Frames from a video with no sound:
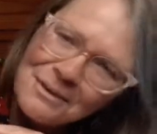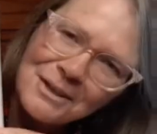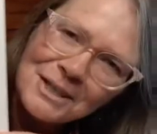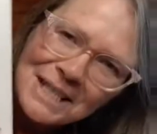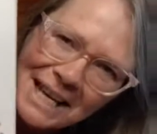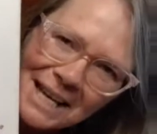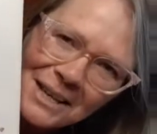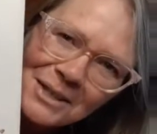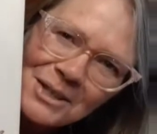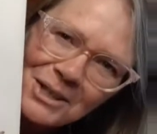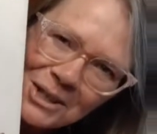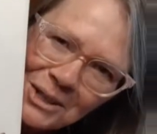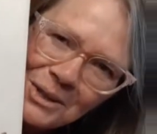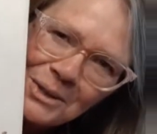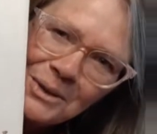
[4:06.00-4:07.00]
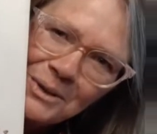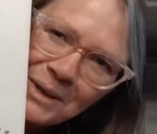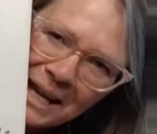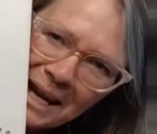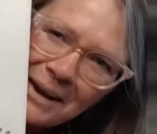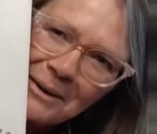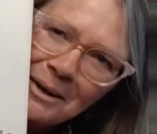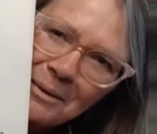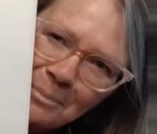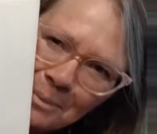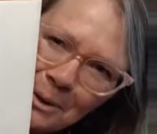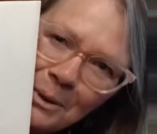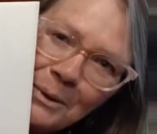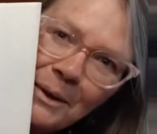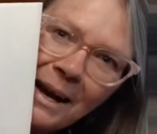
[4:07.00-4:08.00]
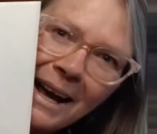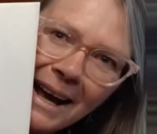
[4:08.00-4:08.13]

tails, two caribou,